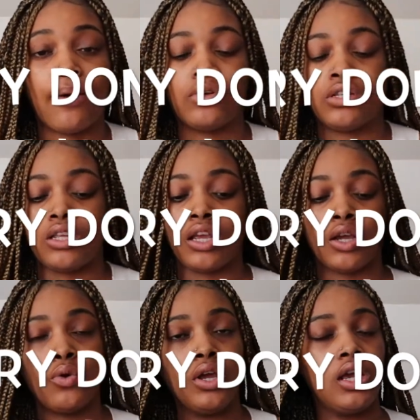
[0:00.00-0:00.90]
I was
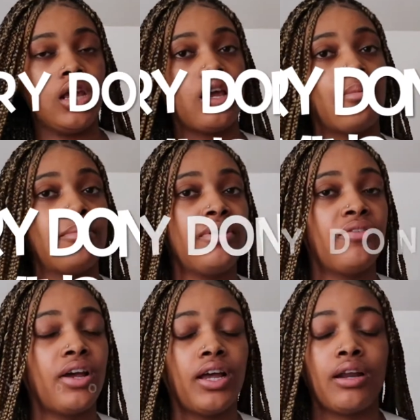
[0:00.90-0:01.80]
like, okay, I'm gonna be
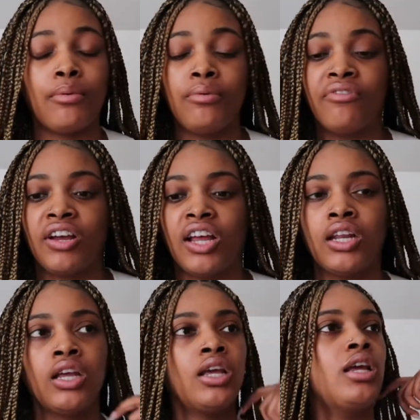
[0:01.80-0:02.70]
fine, I'm gonna be fine.
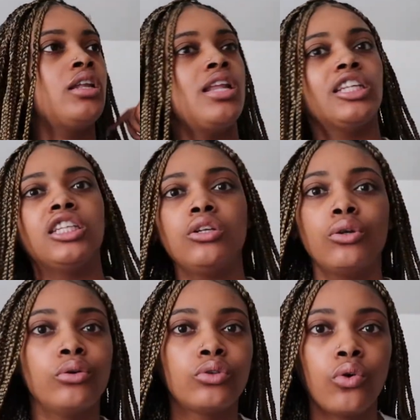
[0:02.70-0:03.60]
Next thing you
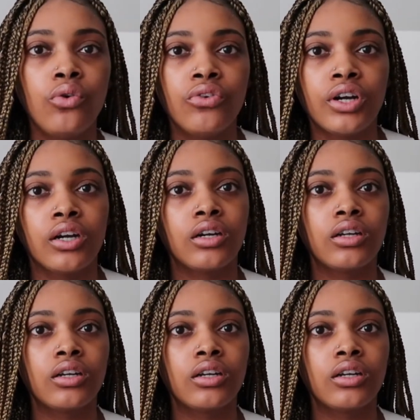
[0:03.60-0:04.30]
know, it was over.